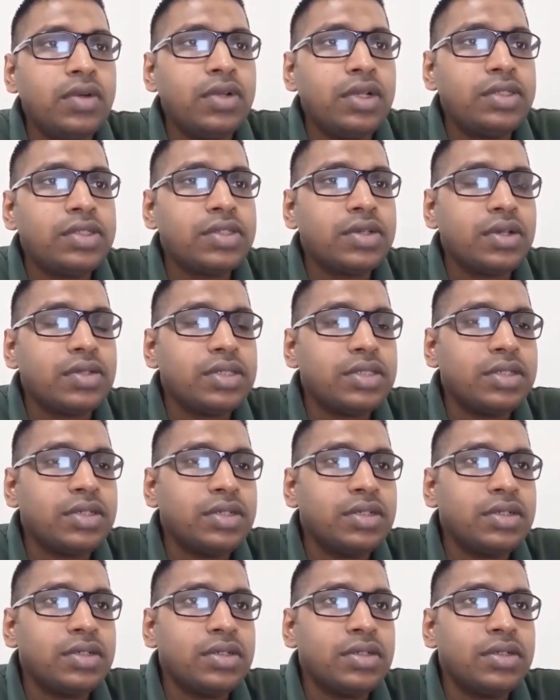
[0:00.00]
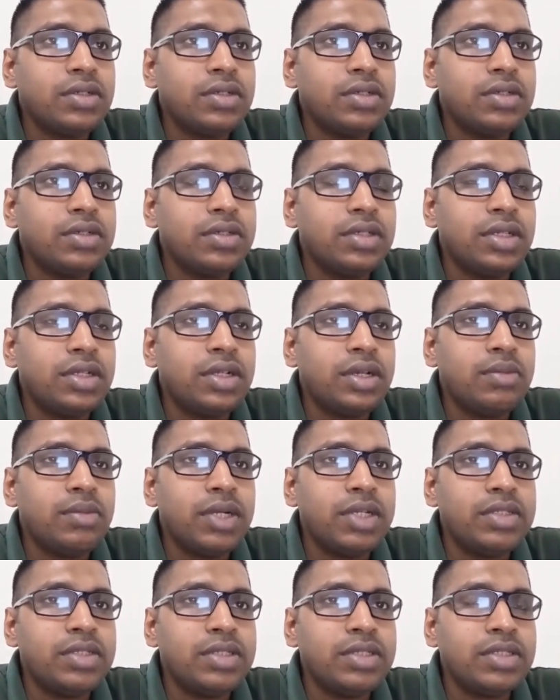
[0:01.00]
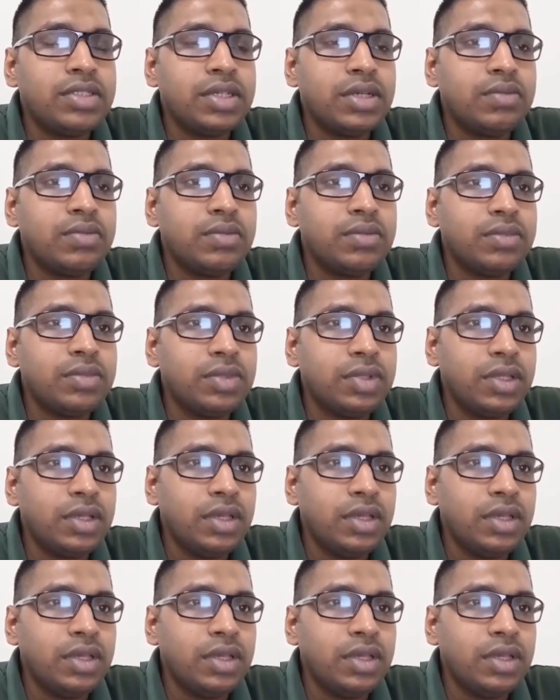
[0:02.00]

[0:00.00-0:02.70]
Now let's consider the number in system.